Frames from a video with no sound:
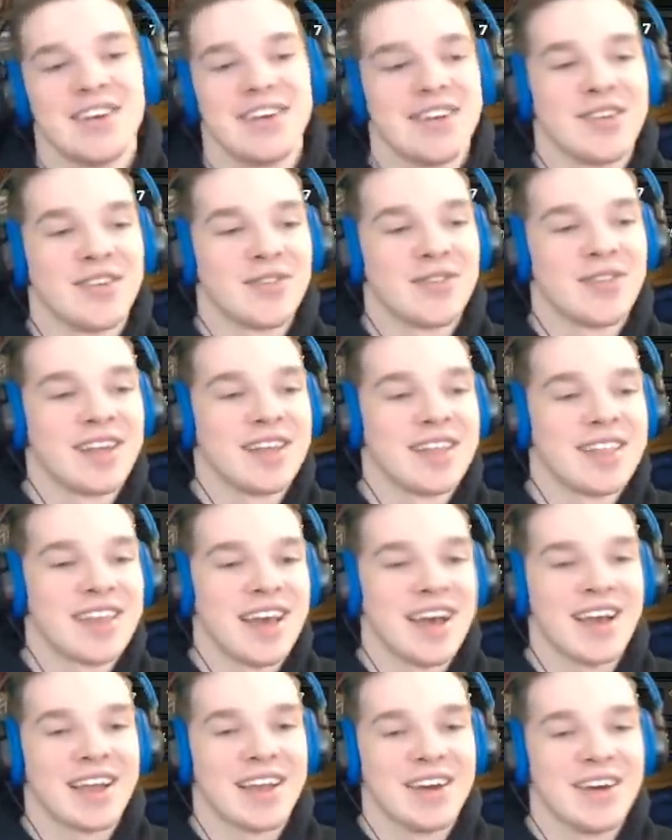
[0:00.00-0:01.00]
Oh yeah, go for that
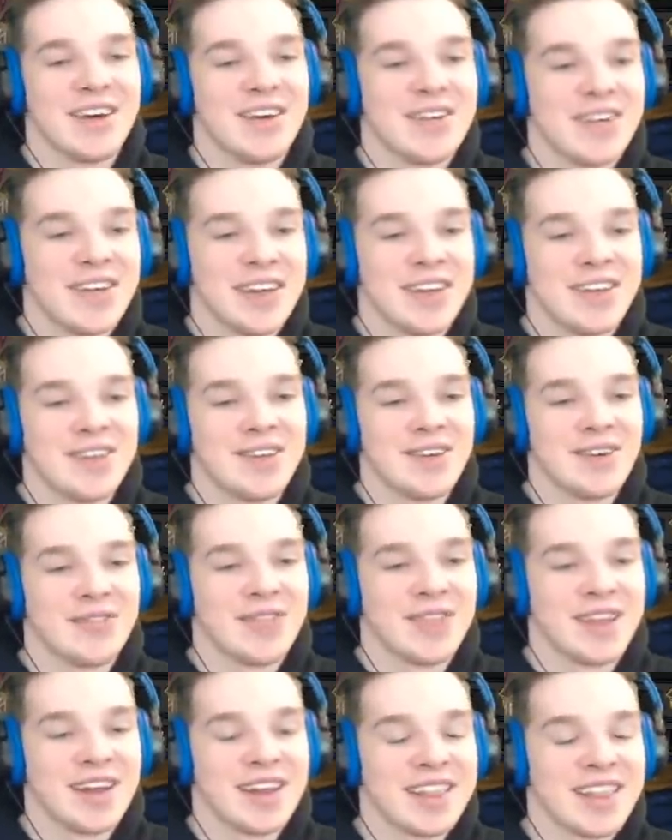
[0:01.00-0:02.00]
attack. Oh yeah, you go
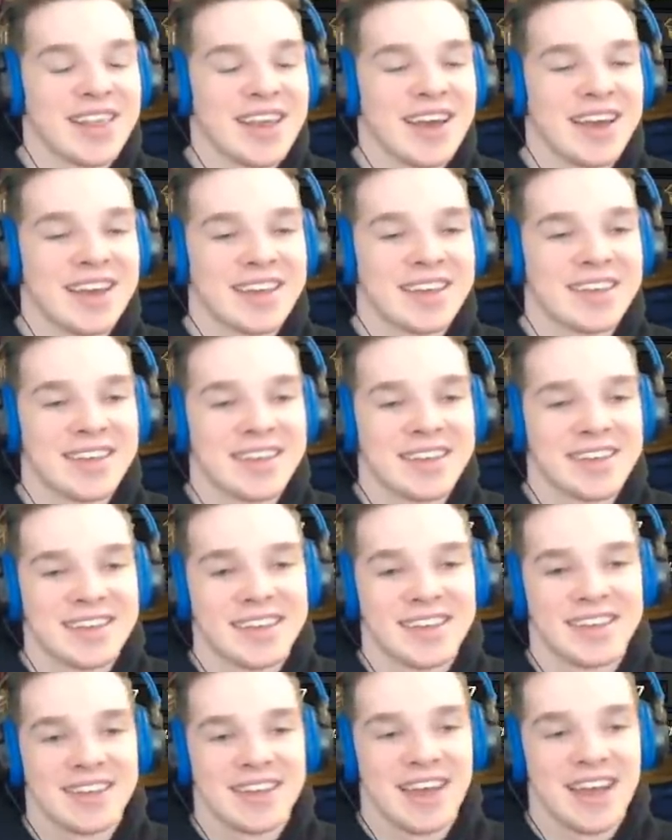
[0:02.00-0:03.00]
for that attack.
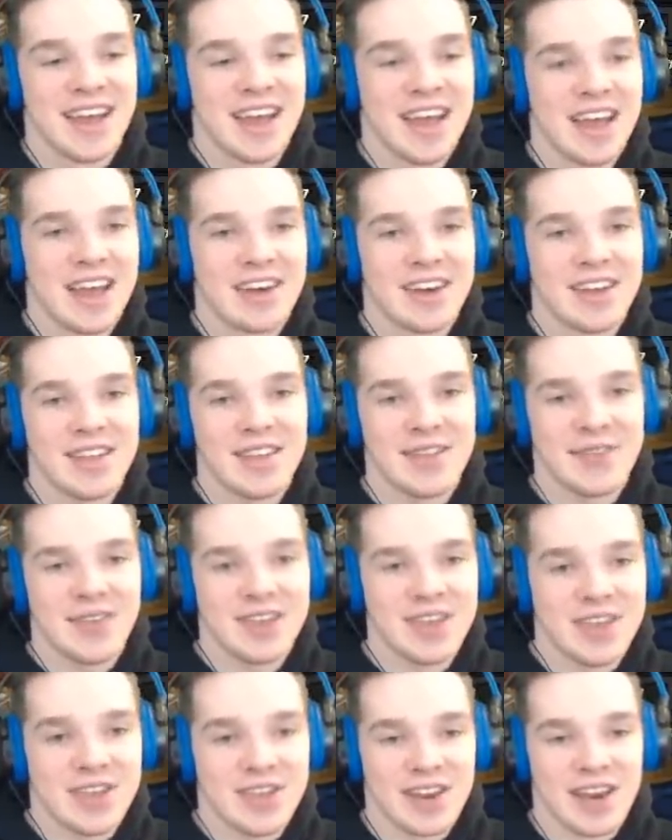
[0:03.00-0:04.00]
I, I honestly
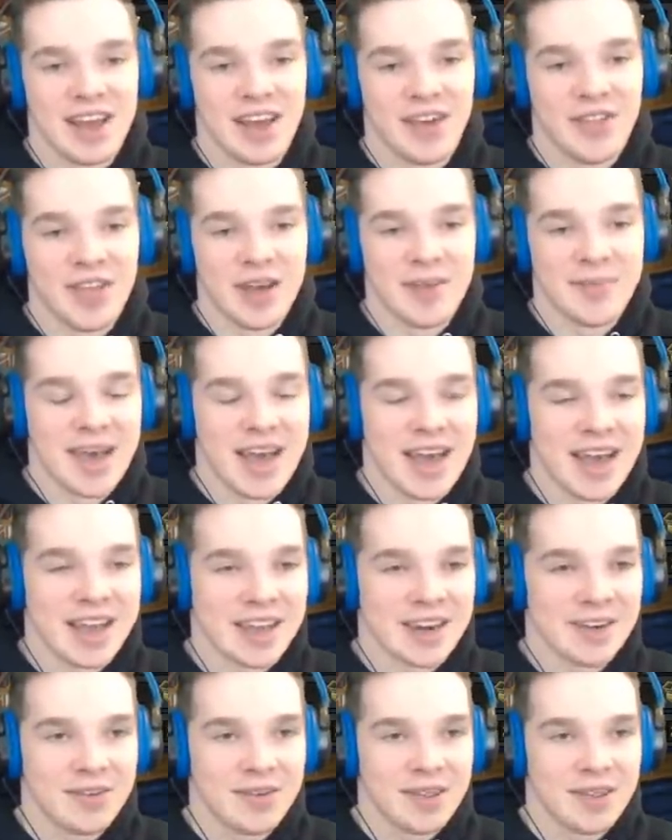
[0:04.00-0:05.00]
feel like he should have held that
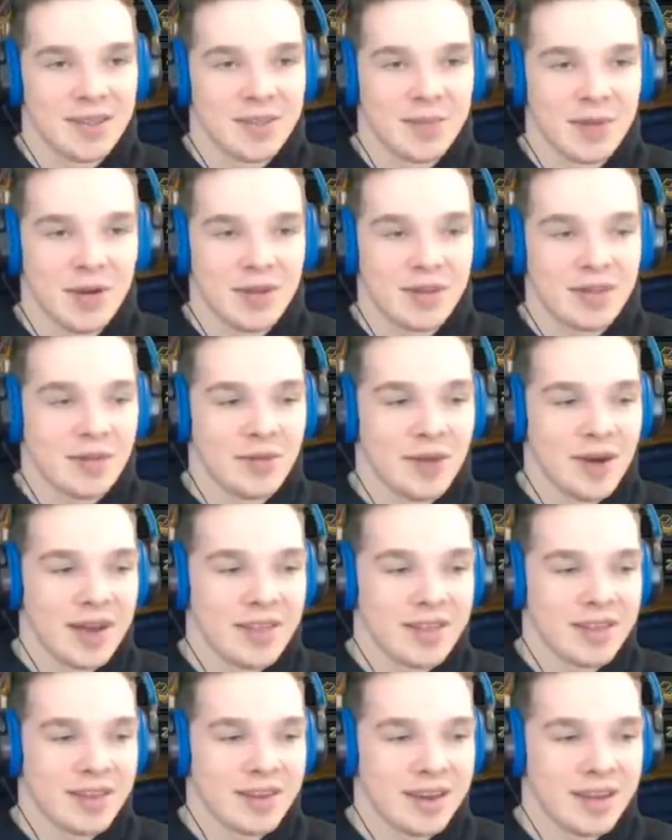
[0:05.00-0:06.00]
back. I don't know. He probably
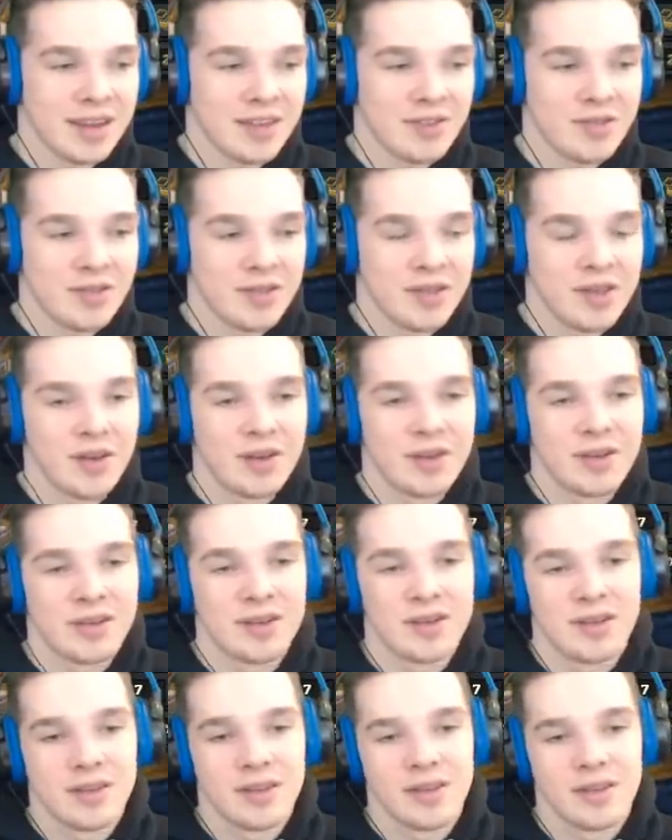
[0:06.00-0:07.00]
UIs again next turn though.
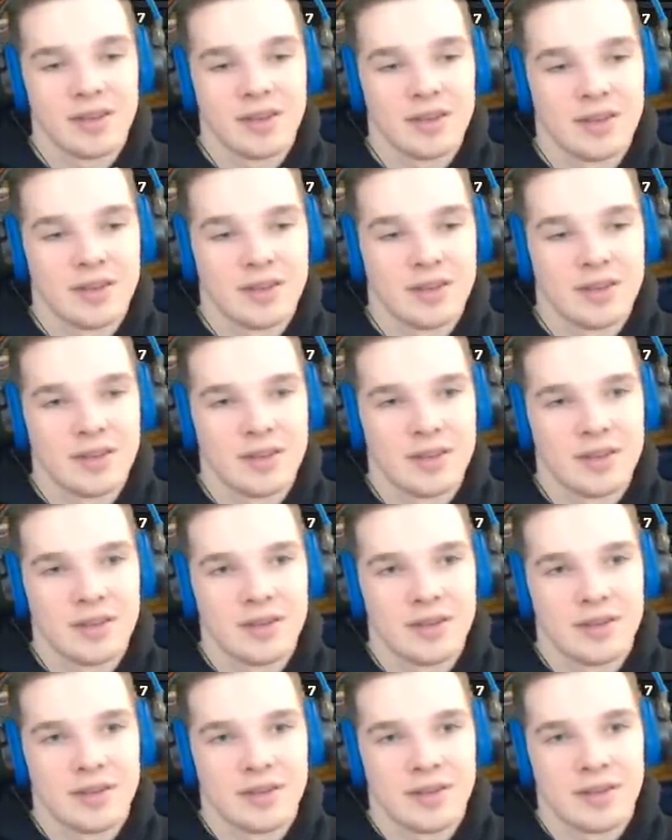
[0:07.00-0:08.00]
Death is
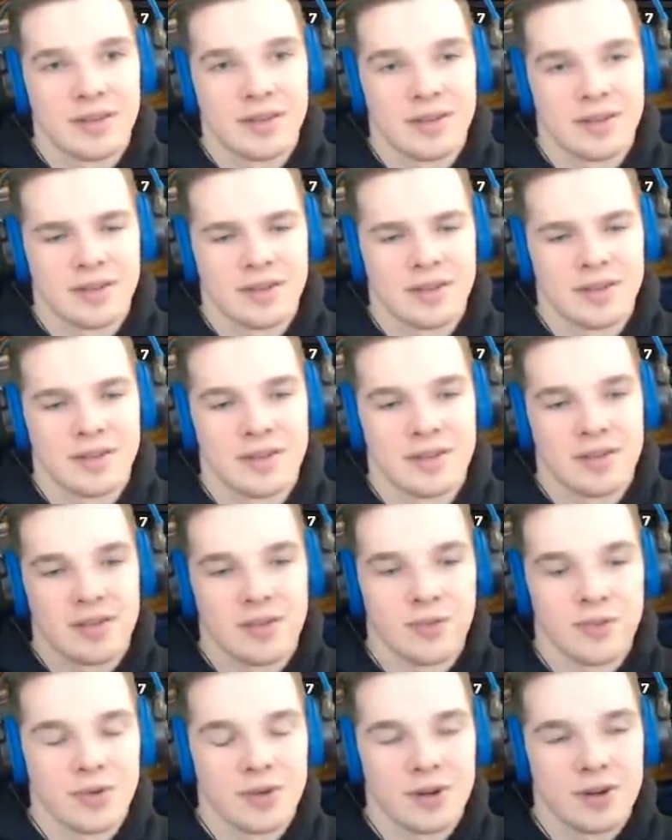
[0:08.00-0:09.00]
eternal.
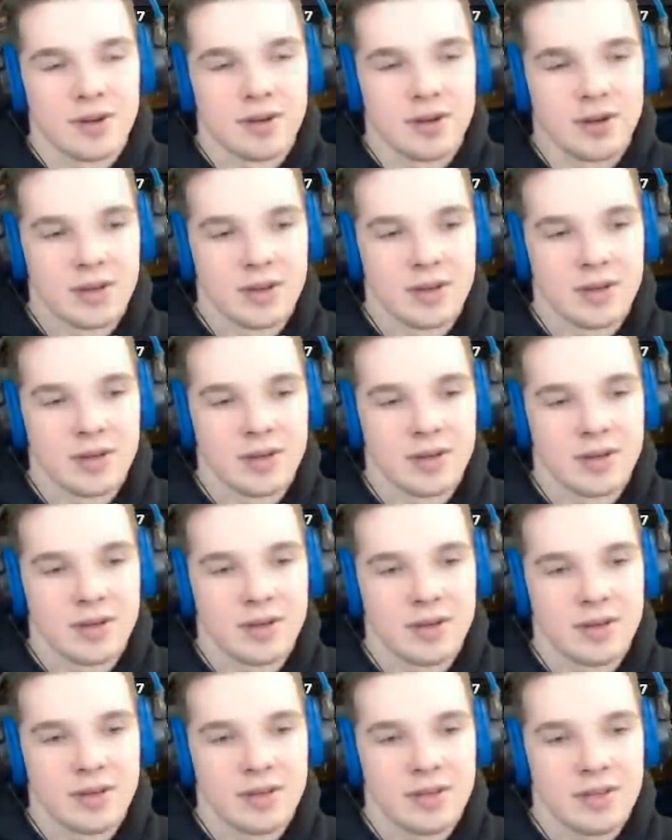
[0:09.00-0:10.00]
It's a weird uh,
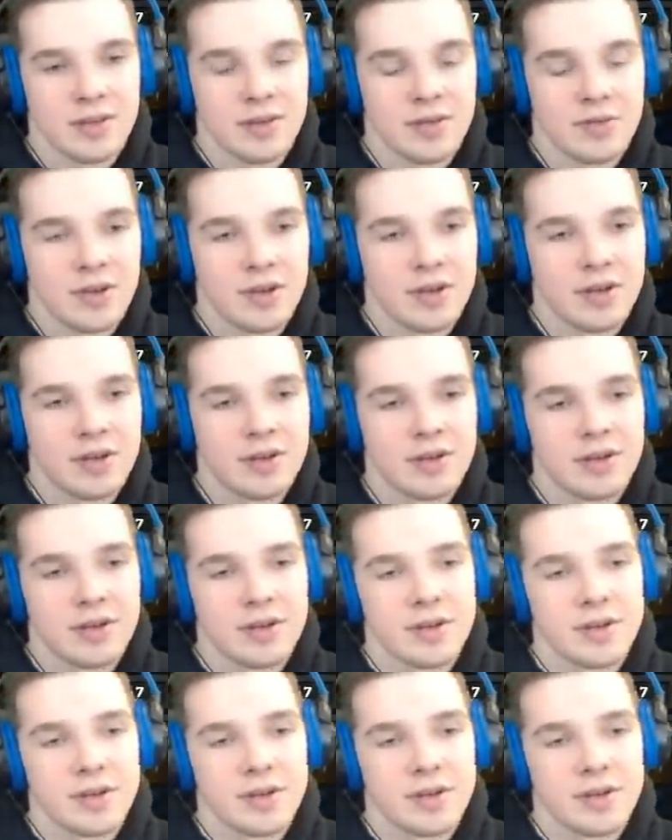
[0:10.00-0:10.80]
starfall.